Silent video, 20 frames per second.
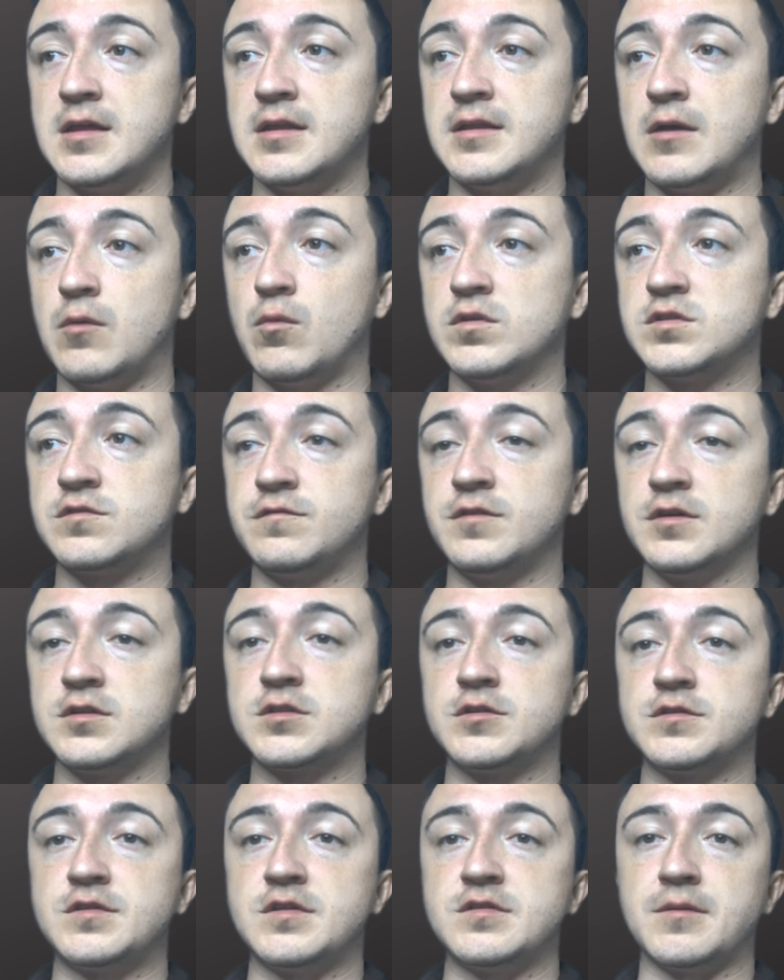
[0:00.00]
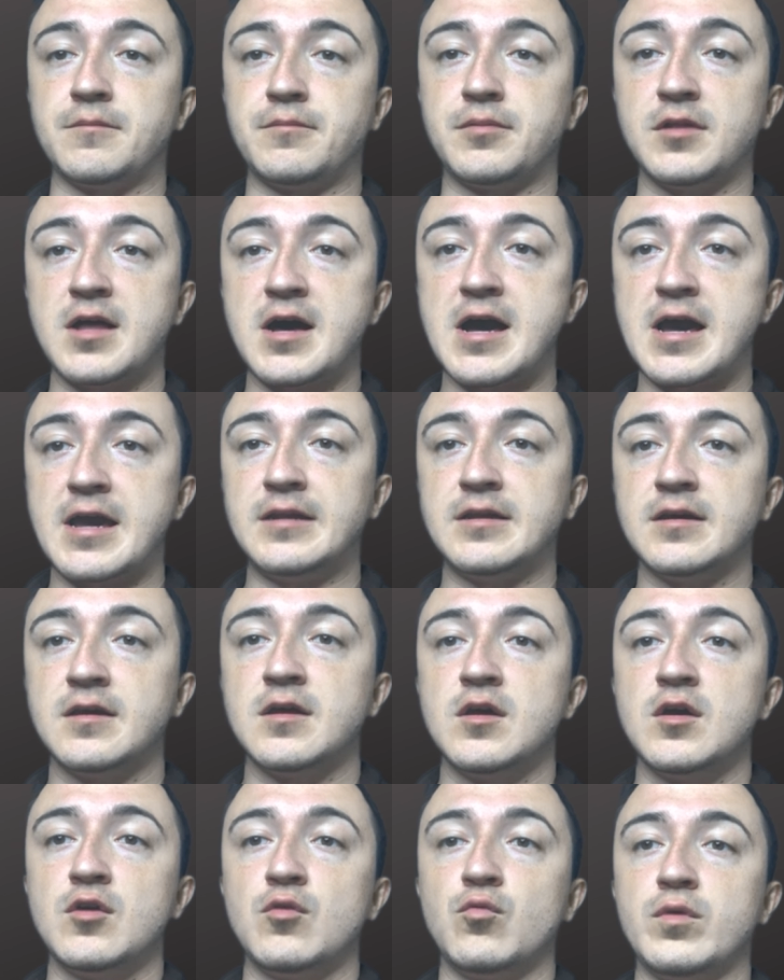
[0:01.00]
Now once filters is applied,
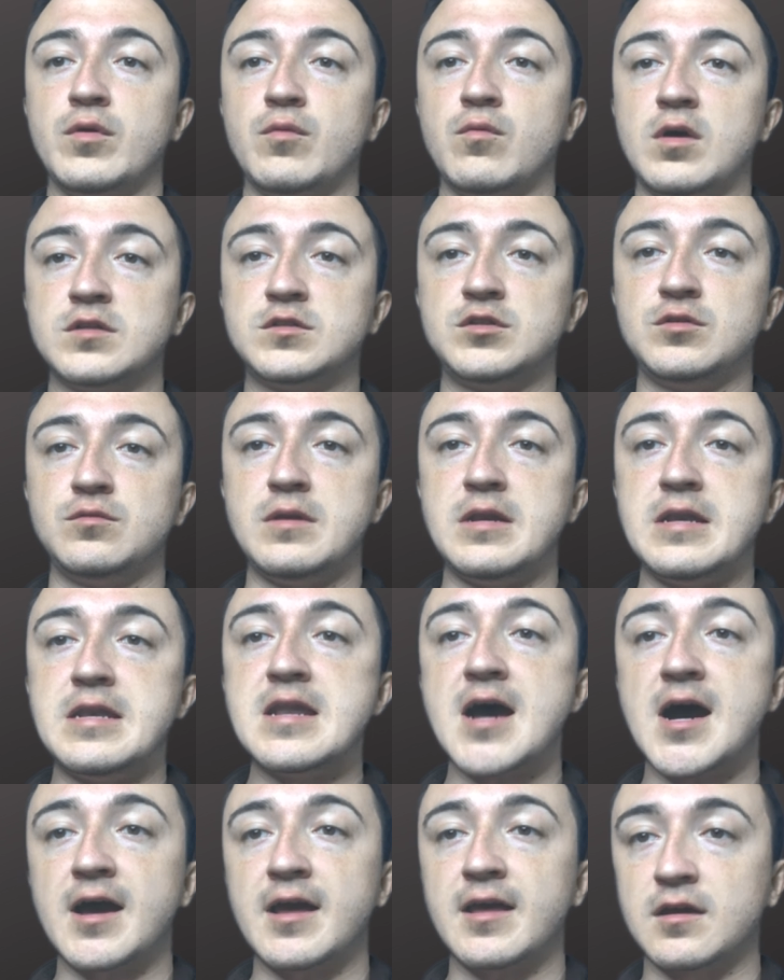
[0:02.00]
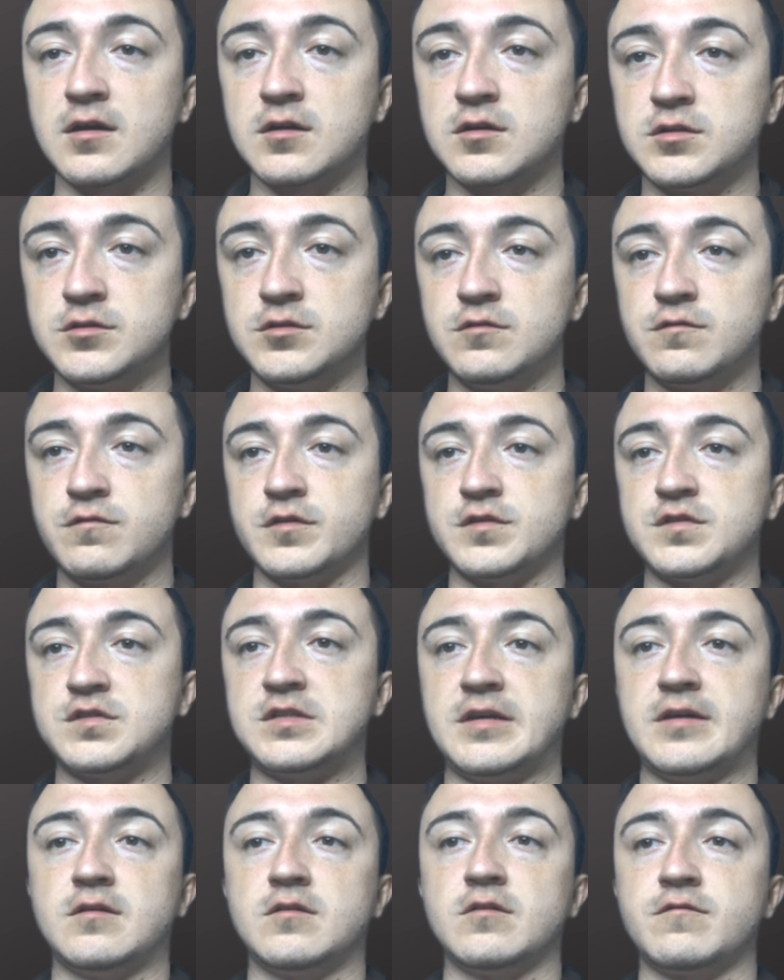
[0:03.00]
we want to not include for
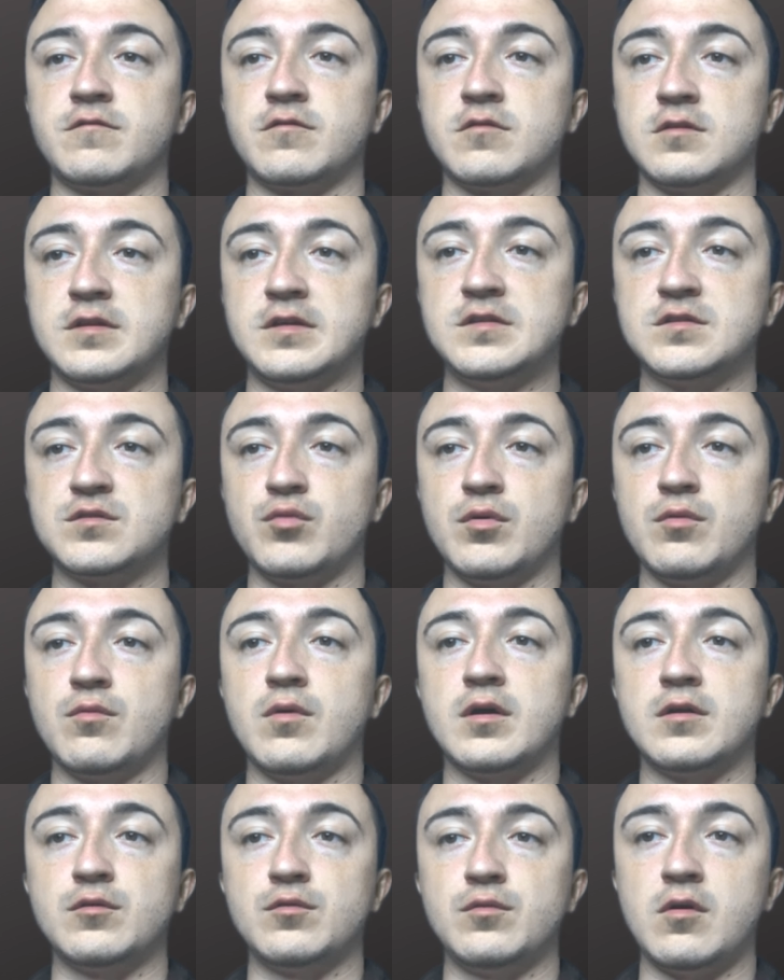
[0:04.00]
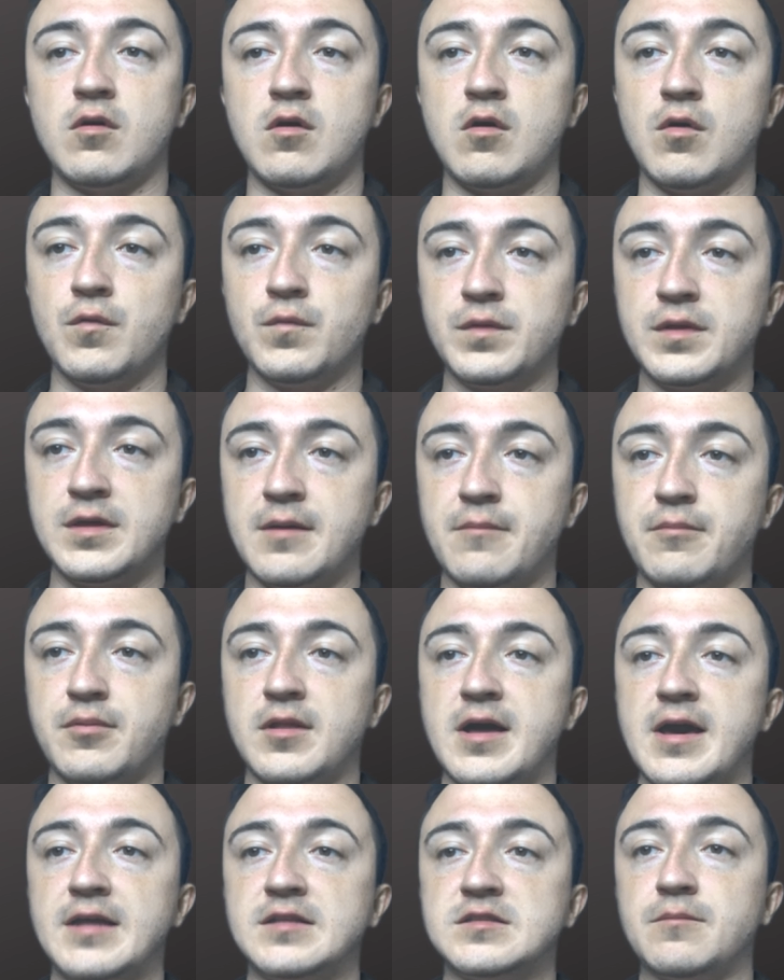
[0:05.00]
sale or for lease. We want to only
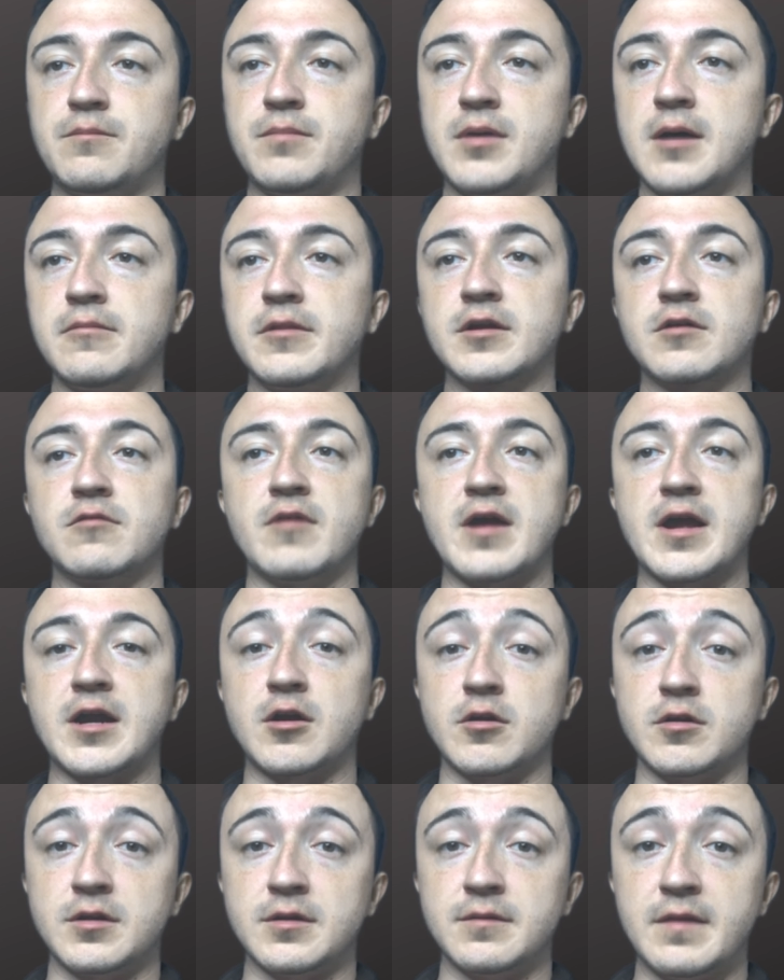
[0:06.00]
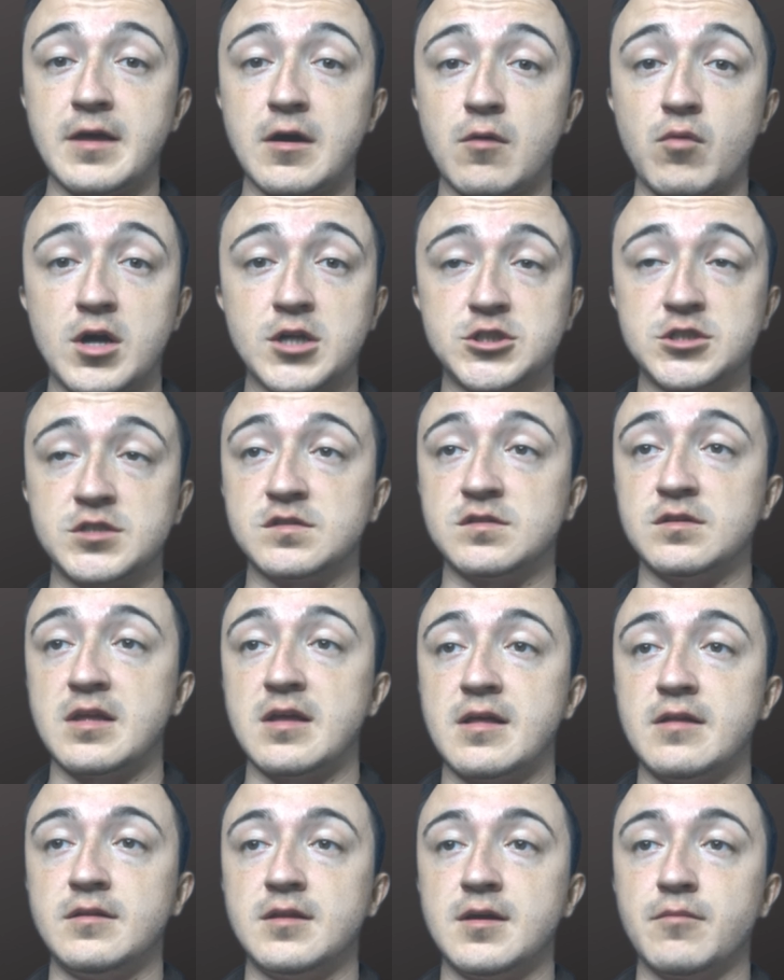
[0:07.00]
apply it to public record. Now watch this
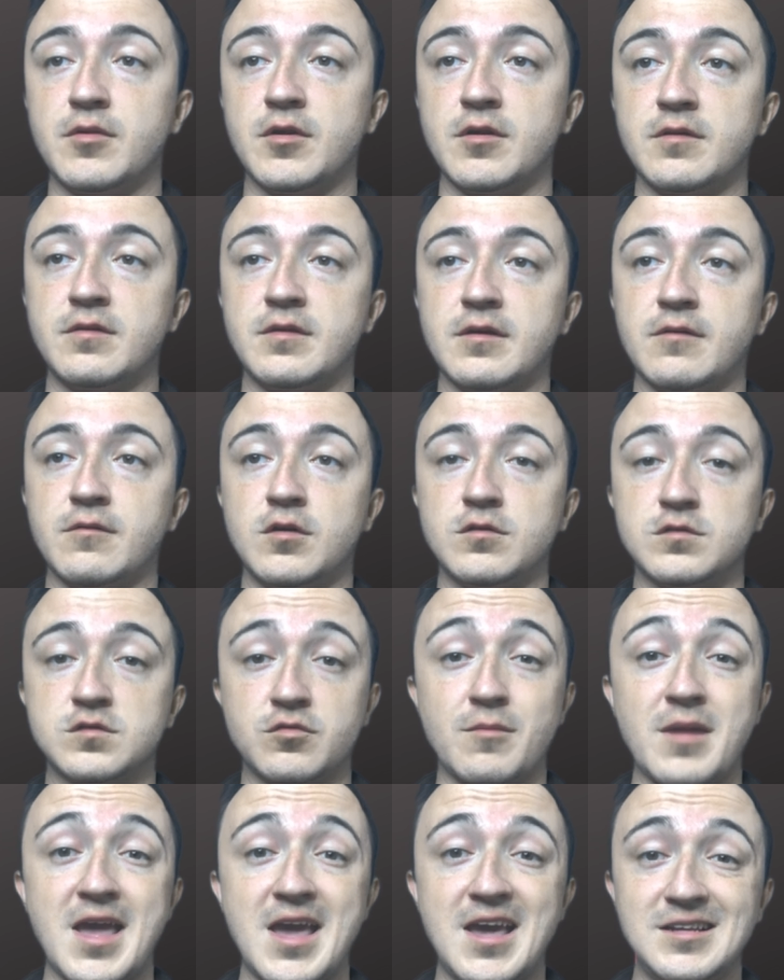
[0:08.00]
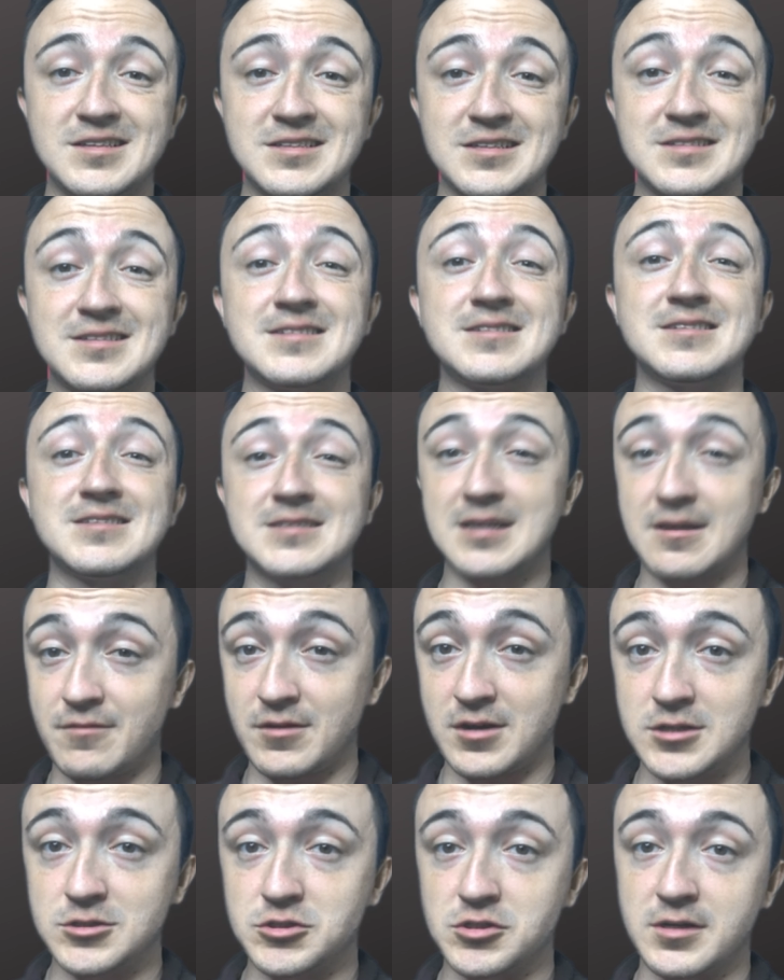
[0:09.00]
number that goes from 8 to
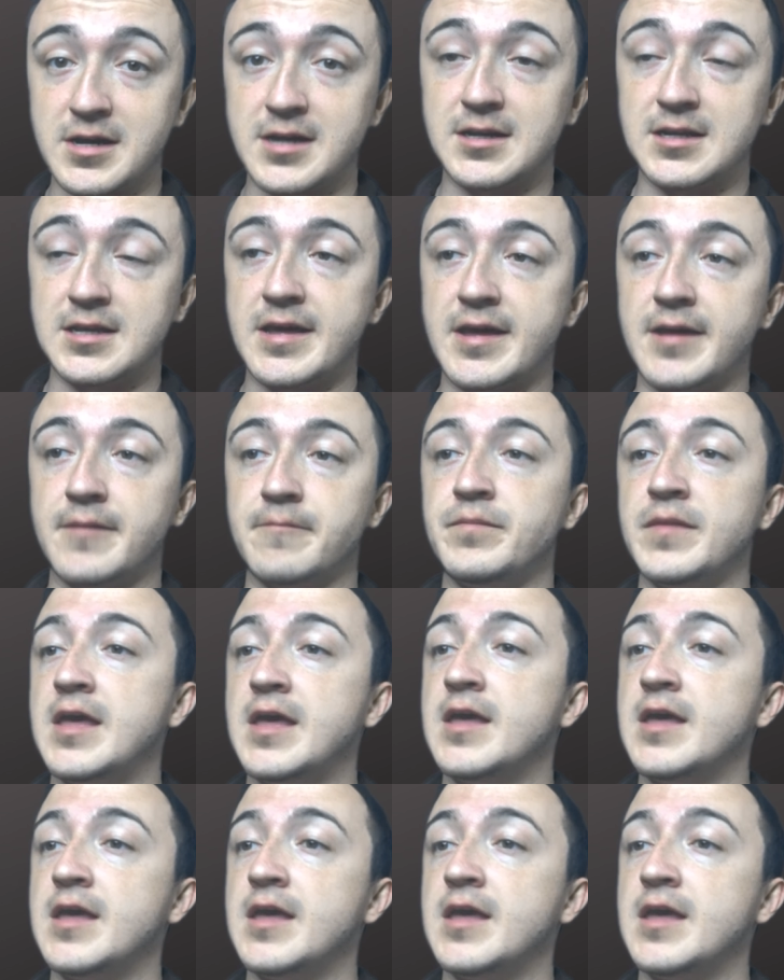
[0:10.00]
798.